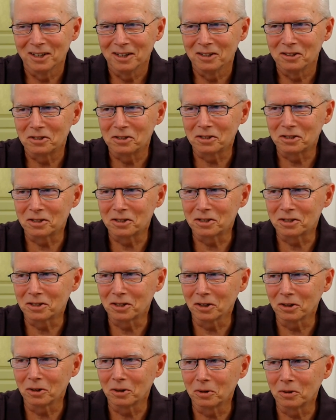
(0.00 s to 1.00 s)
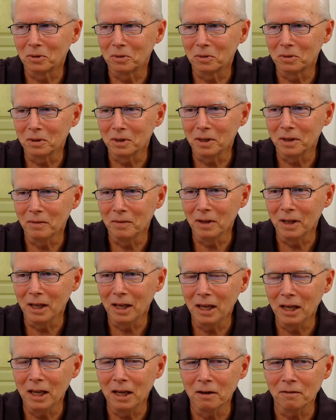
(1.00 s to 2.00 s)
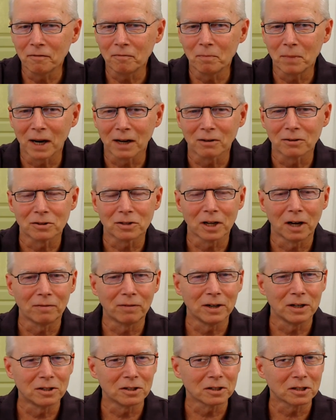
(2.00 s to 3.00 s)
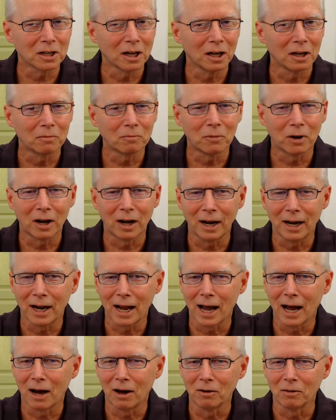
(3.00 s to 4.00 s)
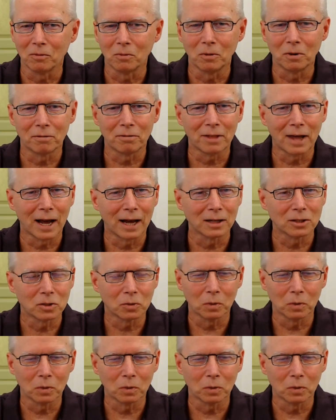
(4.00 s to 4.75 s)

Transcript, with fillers: So if Microsoft had just come right out with that,